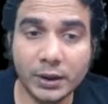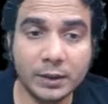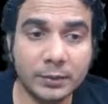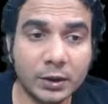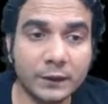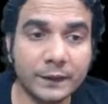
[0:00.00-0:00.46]

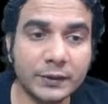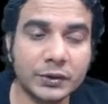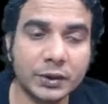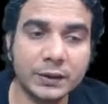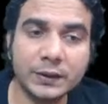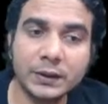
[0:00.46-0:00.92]
number of
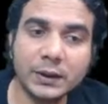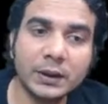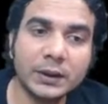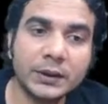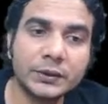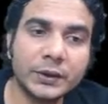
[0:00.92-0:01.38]
function.
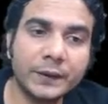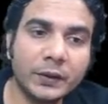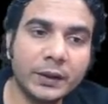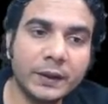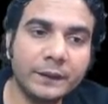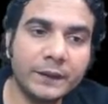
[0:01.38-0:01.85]
So if you
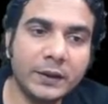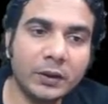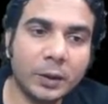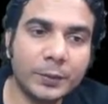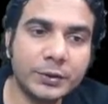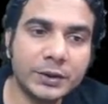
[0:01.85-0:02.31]
give the
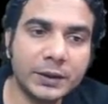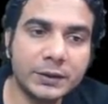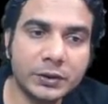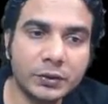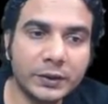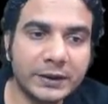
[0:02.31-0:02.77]

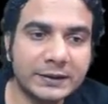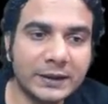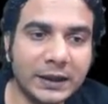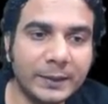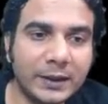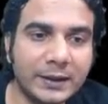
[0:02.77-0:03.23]
options to this
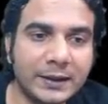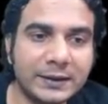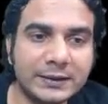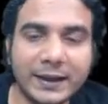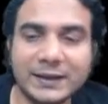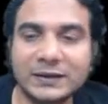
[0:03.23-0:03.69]
element, this
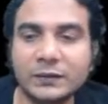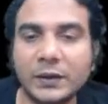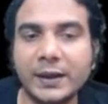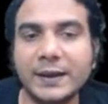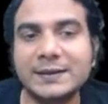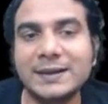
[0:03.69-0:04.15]
x1
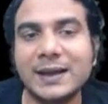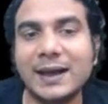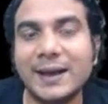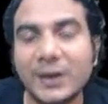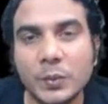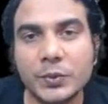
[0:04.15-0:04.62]
has
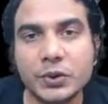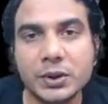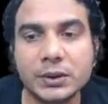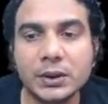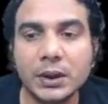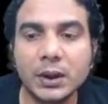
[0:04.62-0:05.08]
r options,